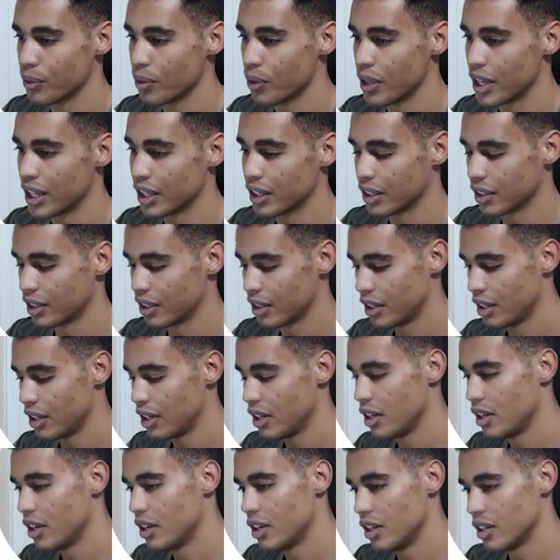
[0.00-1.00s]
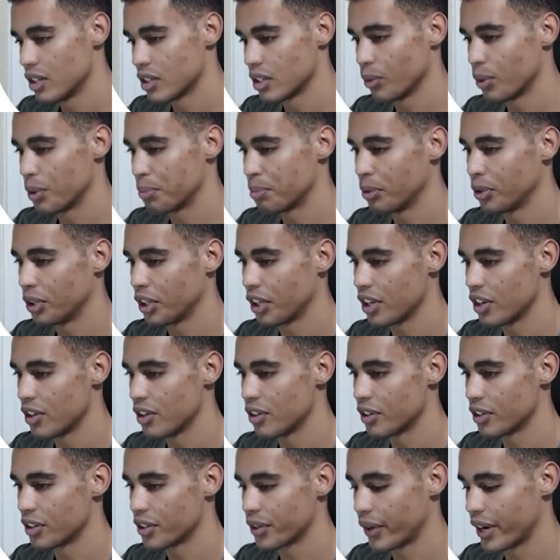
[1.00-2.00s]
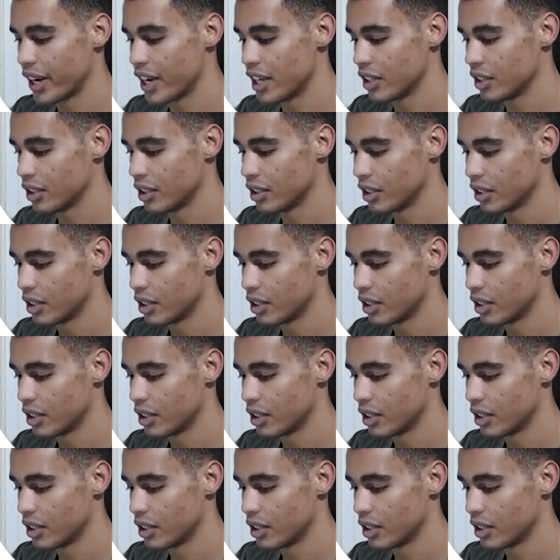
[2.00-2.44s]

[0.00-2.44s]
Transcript: do that. So we put here trade.mqh.